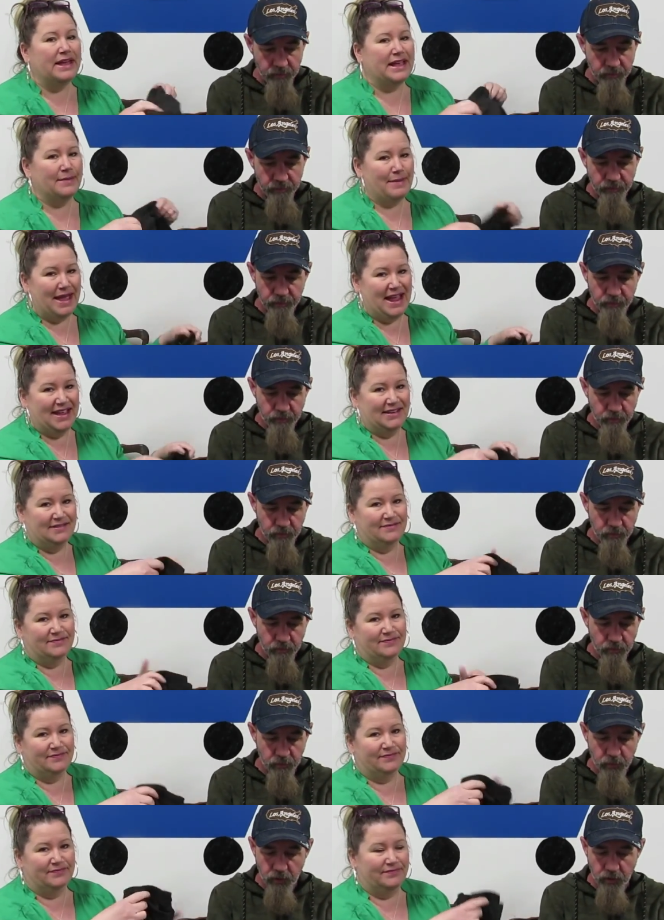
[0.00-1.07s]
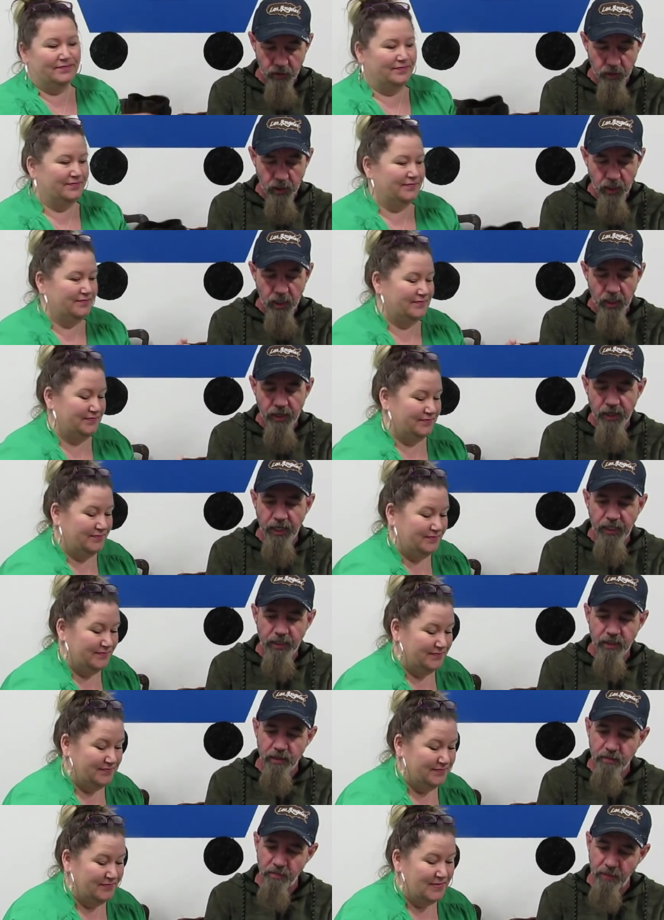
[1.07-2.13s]
Speaker 1: like a man.
Speaker 2: They
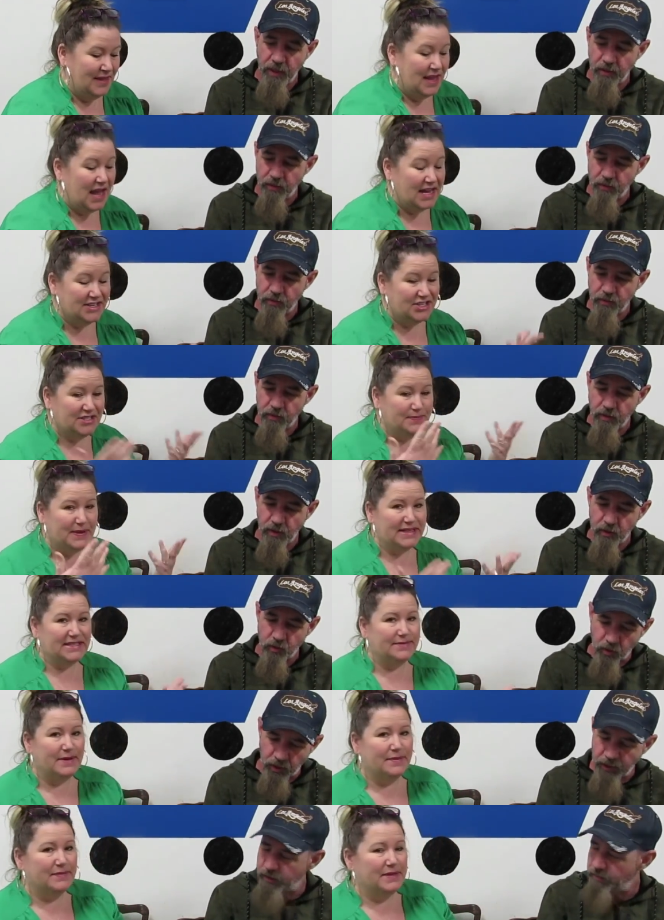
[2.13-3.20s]
smell.
Speaker 1: I just picked so them